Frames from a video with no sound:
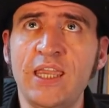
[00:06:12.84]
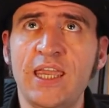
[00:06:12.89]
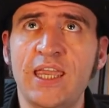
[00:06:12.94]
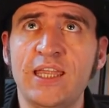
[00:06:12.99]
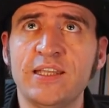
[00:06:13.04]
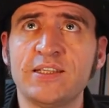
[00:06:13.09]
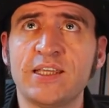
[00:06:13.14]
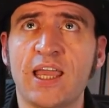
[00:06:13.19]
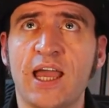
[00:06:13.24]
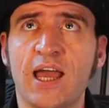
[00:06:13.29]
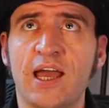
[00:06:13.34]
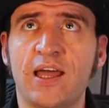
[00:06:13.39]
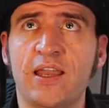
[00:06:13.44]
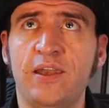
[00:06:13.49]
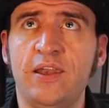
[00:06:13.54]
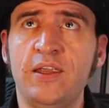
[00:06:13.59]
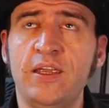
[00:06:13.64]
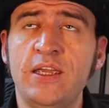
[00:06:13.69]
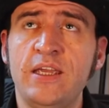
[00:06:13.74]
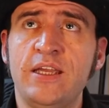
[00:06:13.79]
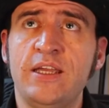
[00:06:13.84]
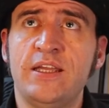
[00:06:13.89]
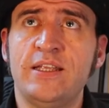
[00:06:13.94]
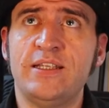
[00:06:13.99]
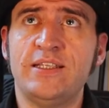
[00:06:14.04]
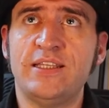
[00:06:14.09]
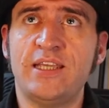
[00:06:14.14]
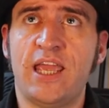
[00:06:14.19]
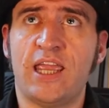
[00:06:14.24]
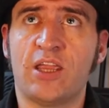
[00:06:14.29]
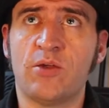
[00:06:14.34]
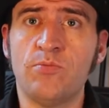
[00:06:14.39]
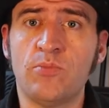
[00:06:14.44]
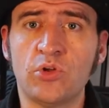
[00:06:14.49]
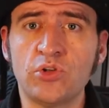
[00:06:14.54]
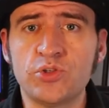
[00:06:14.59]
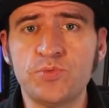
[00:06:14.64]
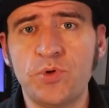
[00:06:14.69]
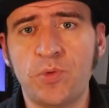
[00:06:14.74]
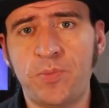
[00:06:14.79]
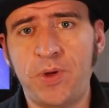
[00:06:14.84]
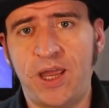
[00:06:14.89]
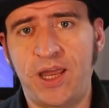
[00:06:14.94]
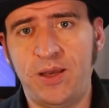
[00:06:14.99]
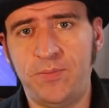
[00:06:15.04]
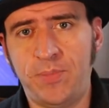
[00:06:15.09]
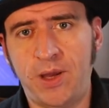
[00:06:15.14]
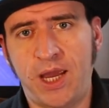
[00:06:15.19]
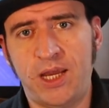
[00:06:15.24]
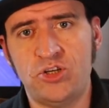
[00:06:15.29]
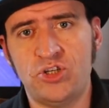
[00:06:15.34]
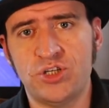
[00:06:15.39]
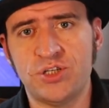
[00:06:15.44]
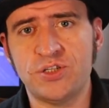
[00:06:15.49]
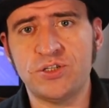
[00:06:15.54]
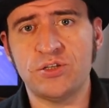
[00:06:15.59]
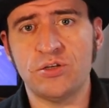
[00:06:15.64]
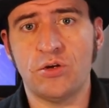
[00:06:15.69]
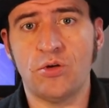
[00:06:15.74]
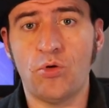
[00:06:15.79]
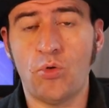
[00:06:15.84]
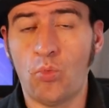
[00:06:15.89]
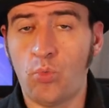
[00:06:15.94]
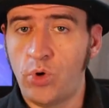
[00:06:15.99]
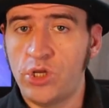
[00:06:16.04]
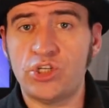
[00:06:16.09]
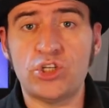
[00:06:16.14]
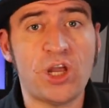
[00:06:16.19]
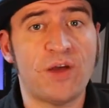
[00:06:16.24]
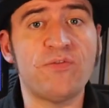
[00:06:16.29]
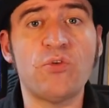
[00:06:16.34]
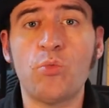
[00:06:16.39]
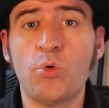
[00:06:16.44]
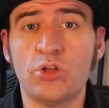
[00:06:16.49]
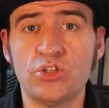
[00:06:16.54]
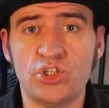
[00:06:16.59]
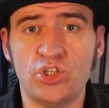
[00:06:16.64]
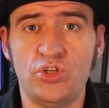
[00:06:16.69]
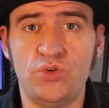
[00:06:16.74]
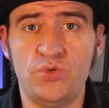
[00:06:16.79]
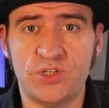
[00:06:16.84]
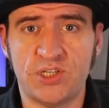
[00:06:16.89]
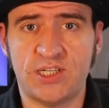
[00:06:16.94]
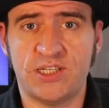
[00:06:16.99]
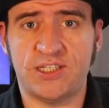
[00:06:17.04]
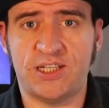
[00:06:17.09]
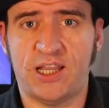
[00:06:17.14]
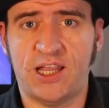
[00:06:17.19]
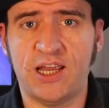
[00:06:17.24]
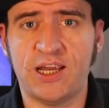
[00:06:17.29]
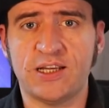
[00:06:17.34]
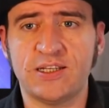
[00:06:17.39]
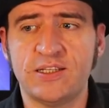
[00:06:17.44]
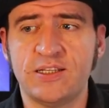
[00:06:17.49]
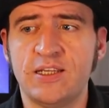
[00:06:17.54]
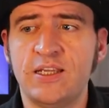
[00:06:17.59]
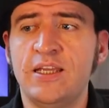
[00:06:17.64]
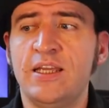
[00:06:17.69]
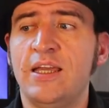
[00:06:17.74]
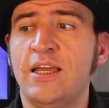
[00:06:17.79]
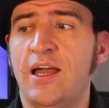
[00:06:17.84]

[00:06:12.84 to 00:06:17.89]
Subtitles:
It can take multiple pages, whichever ones you select,